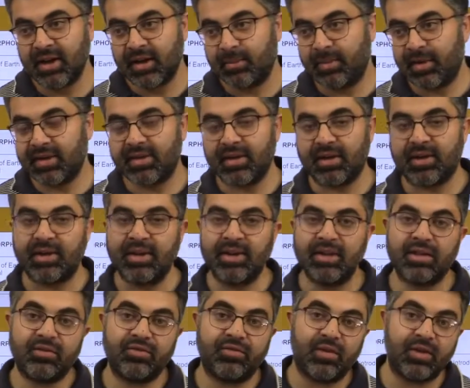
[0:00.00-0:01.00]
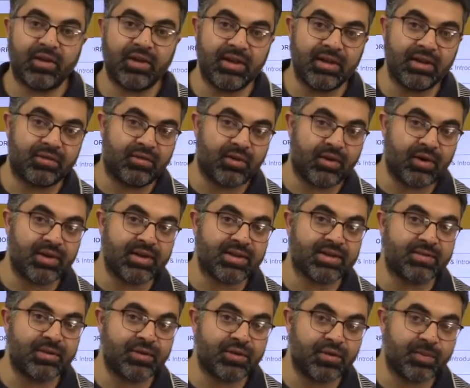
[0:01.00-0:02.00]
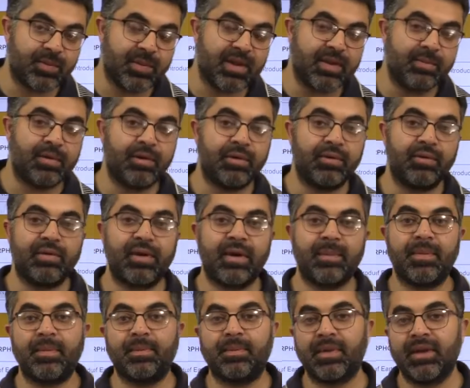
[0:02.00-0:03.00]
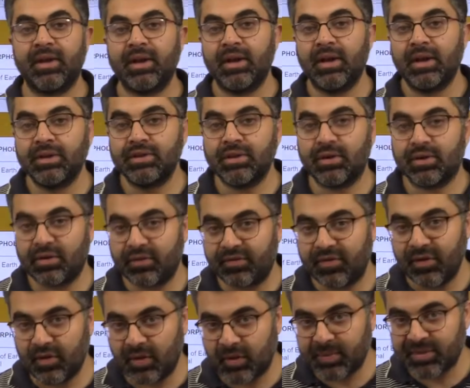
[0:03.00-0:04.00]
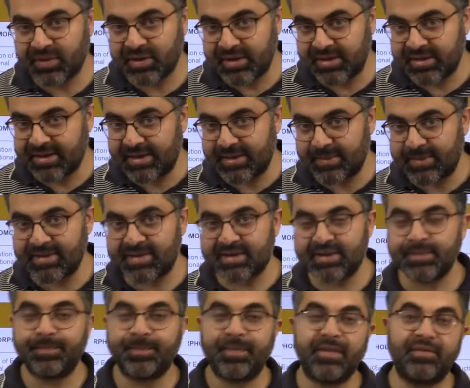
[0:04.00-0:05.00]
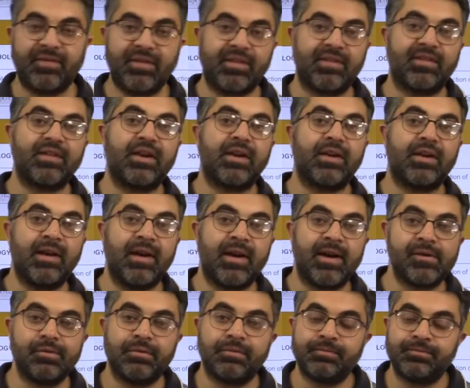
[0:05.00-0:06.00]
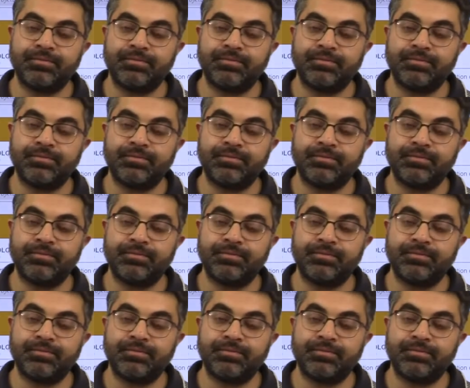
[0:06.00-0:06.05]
By 13th or 14th of August, we should be able to wrap up geography optional syllabus if we start now.